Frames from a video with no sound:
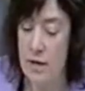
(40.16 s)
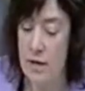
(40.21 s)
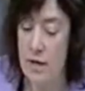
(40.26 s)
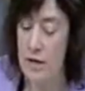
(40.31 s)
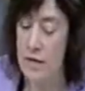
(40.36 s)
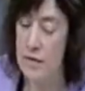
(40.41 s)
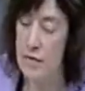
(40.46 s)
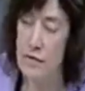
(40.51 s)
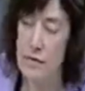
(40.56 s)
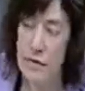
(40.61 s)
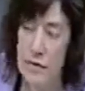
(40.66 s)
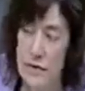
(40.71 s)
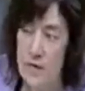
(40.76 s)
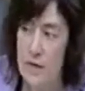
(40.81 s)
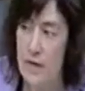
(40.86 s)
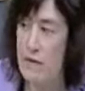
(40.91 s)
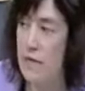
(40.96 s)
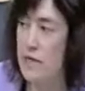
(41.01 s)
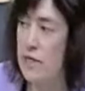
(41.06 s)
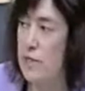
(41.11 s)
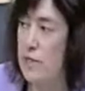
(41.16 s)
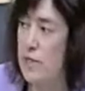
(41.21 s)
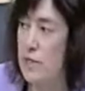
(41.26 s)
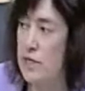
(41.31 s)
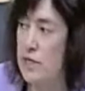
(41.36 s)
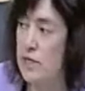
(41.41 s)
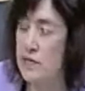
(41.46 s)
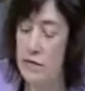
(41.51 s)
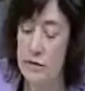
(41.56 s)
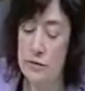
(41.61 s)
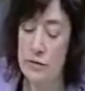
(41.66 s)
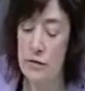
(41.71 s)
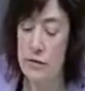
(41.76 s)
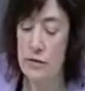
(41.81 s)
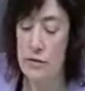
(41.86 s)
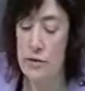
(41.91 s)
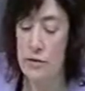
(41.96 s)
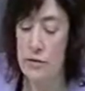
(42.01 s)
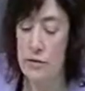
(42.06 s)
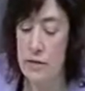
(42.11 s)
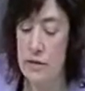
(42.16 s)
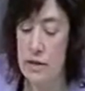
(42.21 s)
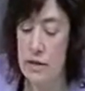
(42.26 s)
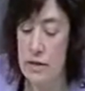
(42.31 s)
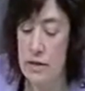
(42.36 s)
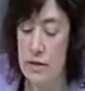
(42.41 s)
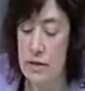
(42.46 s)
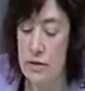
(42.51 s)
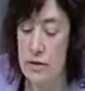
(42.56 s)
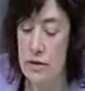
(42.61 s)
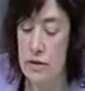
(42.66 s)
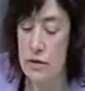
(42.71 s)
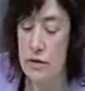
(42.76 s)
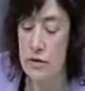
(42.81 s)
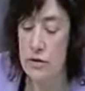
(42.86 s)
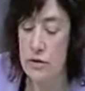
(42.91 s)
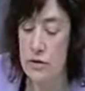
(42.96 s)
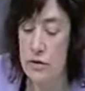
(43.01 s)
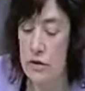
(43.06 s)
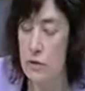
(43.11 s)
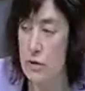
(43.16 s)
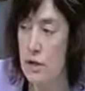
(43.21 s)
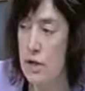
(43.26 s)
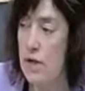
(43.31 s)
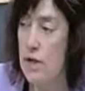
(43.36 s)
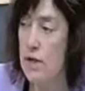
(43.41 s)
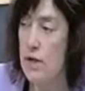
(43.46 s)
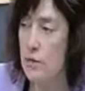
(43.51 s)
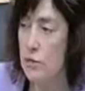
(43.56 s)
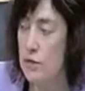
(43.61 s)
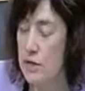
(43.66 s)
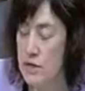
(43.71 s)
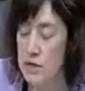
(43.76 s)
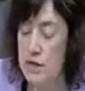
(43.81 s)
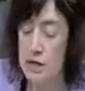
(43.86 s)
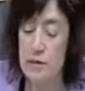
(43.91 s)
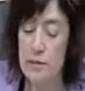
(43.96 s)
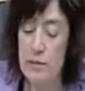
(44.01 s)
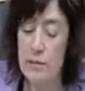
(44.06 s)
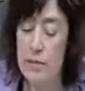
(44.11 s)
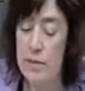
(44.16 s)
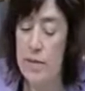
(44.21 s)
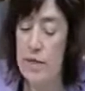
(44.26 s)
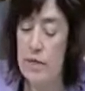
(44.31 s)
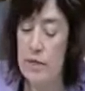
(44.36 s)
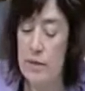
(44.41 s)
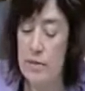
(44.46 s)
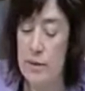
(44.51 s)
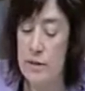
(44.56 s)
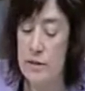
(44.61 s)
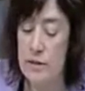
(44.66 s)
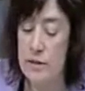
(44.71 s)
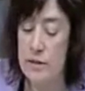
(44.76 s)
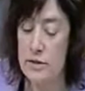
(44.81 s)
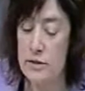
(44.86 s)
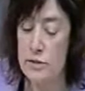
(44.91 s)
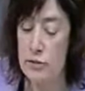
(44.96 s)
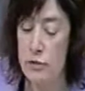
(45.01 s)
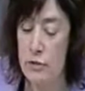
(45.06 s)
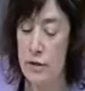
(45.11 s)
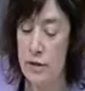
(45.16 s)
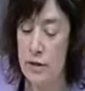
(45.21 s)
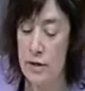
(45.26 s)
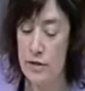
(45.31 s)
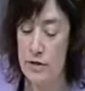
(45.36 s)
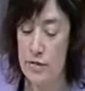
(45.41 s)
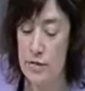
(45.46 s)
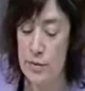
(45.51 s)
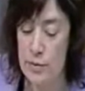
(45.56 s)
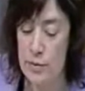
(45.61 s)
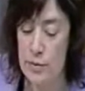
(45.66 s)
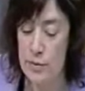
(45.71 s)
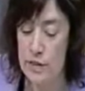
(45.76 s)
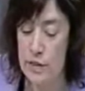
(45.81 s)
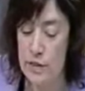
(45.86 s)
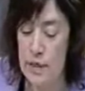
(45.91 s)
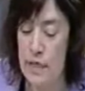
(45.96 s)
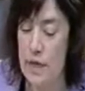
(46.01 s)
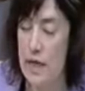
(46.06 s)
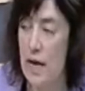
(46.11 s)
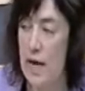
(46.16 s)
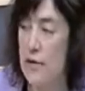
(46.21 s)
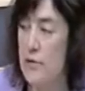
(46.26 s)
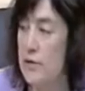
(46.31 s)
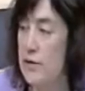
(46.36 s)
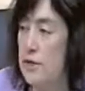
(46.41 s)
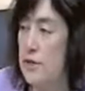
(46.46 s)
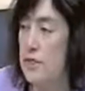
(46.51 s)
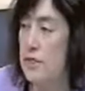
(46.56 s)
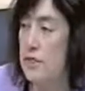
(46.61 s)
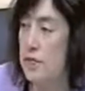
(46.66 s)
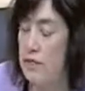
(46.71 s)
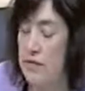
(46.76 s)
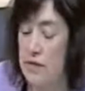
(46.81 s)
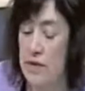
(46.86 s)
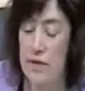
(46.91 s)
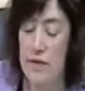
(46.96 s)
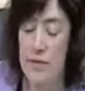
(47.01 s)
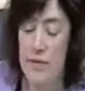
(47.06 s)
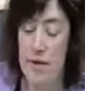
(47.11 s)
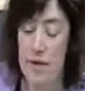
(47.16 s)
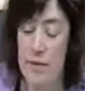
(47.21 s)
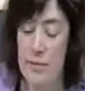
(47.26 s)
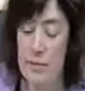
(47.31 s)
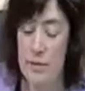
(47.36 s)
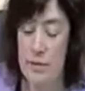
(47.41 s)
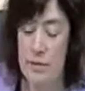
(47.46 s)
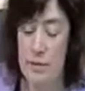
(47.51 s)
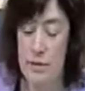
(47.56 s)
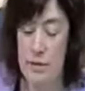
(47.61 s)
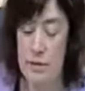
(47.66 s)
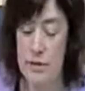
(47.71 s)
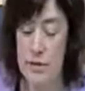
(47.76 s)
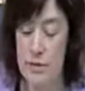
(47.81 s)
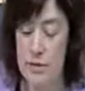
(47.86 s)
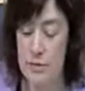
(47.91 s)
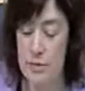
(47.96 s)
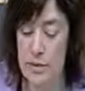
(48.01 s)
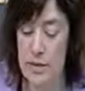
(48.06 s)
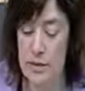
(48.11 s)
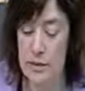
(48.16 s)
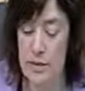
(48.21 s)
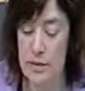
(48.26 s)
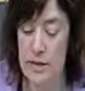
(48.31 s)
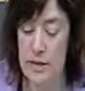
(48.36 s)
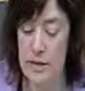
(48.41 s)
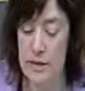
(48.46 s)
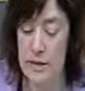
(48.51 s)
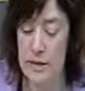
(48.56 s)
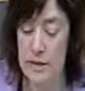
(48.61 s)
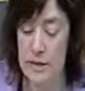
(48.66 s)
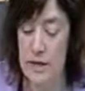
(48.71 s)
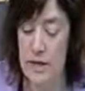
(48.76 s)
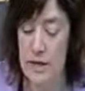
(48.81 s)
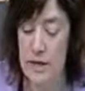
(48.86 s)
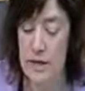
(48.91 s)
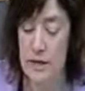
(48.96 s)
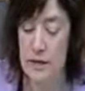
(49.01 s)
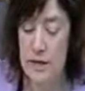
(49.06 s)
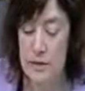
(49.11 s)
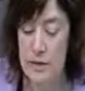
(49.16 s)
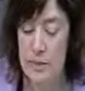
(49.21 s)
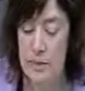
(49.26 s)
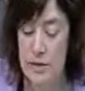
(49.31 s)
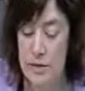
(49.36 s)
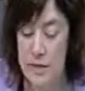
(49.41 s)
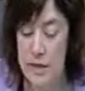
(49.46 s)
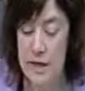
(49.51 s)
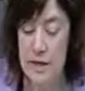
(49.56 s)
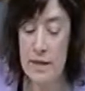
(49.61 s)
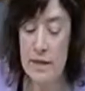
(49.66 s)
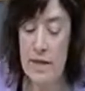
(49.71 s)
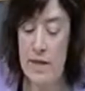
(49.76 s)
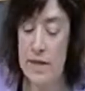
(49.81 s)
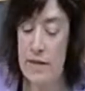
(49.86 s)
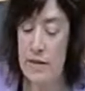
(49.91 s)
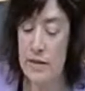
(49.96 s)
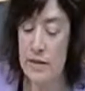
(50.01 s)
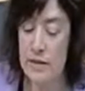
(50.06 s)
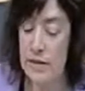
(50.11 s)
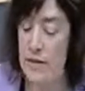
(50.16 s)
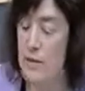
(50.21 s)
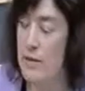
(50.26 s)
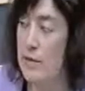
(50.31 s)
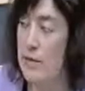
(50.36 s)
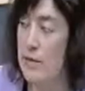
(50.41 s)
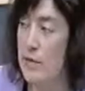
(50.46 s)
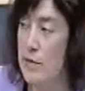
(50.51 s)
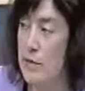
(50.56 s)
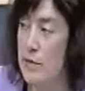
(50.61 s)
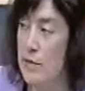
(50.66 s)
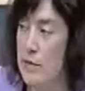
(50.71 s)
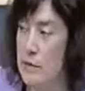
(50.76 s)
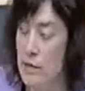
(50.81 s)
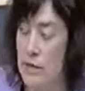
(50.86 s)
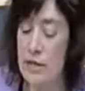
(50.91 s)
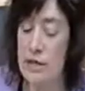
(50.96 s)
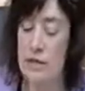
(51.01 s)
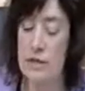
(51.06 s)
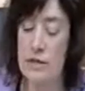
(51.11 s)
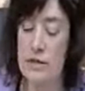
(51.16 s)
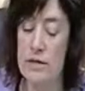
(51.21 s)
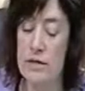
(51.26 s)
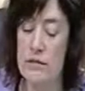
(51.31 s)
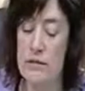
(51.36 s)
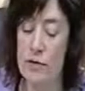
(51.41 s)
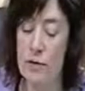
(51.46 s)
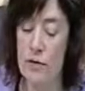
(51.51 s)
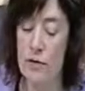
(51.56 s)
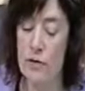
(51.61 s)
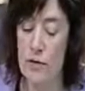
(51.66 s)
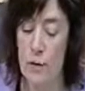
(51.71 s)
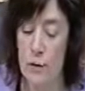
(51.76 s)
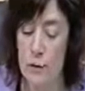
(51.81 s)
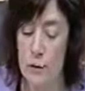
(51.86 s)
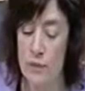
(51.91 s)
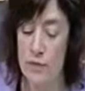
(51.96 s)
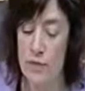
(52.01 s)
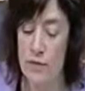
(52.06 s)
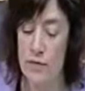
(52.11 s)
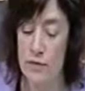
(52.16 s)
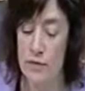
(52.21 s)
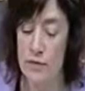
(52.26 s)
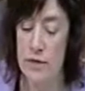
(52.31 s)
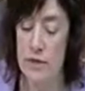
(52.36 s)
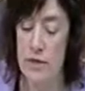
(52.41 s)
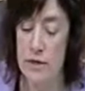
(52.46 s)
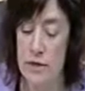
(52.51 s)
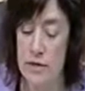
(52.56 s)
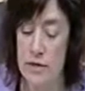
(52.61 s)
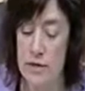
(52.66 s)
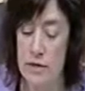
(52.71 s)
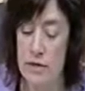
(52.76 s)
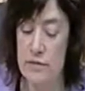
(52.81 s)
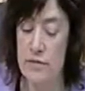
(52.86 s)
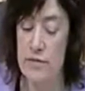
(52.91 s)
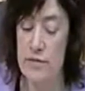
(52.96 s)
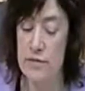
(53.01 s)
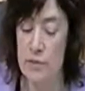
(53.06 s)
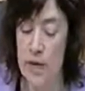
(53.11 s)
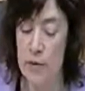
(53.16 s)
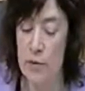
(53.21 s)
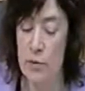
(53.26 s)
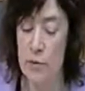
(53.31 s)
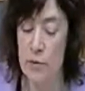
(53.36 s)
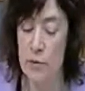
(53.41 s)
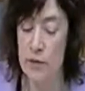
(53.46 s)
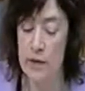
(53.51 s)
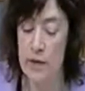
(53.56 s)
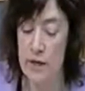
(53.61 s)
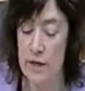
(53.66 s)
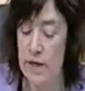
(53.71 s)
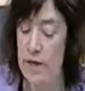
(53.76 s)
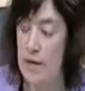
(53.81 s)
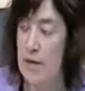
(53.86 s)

There is time for more detailed consideration at stage 2. We certainly believe the bill isn't strong enough at the moment, and there are significant gaps that still need to be addressed. We particularly think that climate change needs to involve all government decisions from now on,